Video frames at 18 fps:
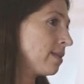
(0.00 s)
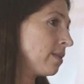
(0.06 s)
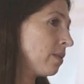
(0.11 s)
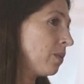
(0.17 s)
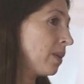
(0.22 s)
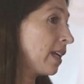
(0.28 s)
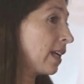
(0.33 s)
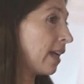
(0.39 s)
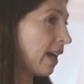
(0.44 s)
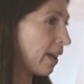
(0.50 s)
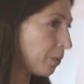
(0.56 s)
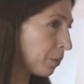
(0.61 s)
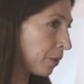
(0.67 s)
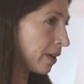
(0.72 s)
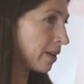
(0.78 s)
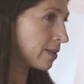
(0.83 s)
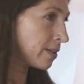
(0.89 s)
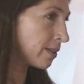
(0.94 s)
we can
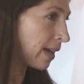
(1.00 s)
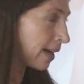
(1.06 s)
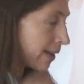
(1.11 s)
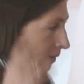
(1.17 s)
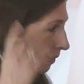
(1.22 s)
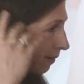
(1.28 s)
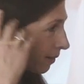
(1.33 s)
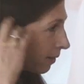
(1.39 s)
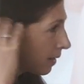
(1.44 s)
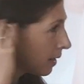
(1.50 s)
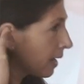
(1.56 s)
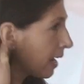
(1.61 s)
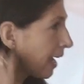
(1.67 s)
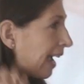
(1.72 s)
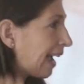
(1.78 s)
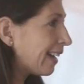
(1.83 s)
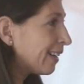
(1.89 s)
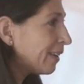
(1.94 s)
work together.
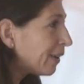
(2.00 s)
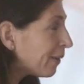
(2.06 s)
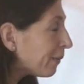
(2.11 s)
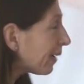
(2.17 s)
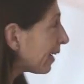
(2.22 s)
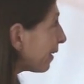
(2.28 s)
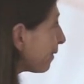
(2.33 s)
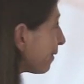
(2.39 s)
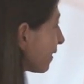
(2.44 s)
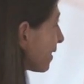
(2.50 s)
And you know, one of